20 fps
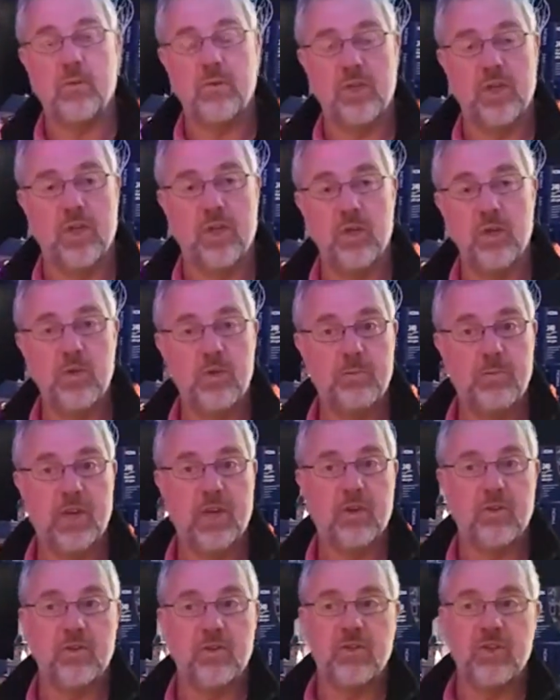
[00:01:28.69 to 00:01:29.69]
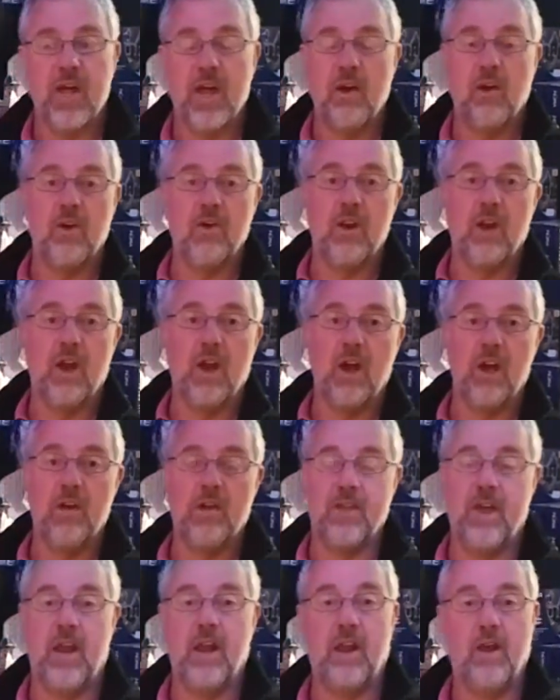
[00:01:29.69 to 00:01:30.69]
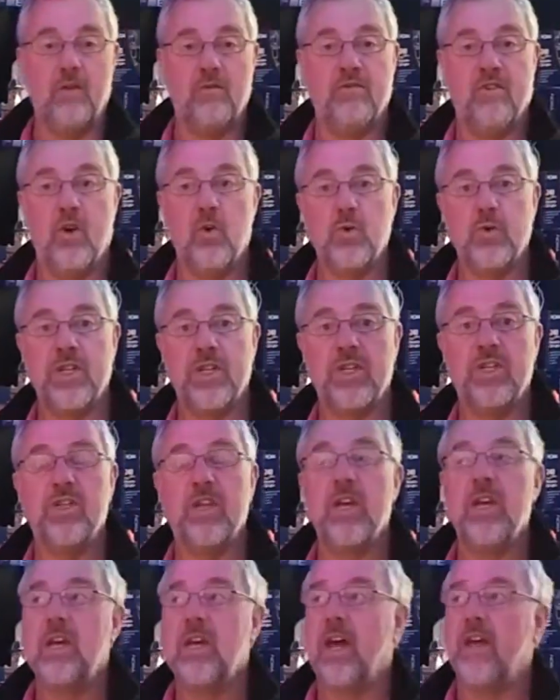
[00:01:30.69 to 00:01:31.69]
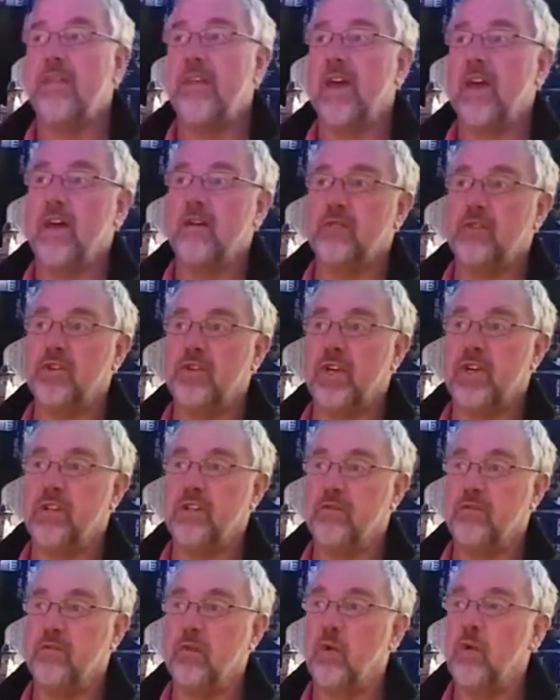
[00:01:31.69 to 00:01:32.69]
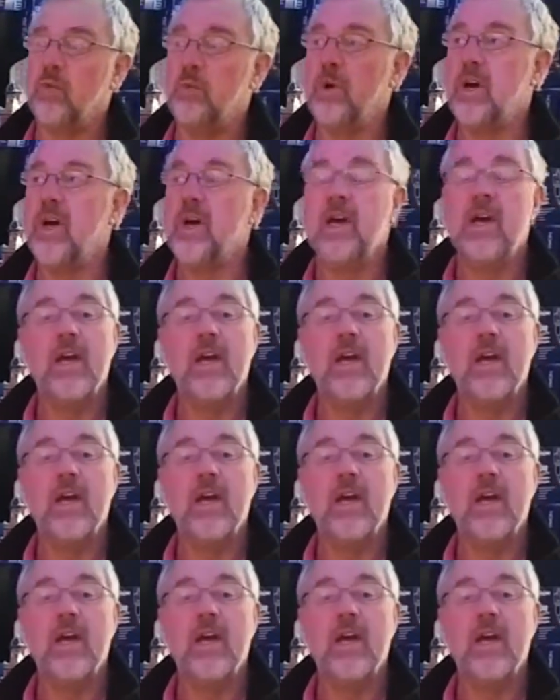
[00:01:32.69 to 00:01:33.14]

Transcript: to use because they're low voltage and they have a transformer,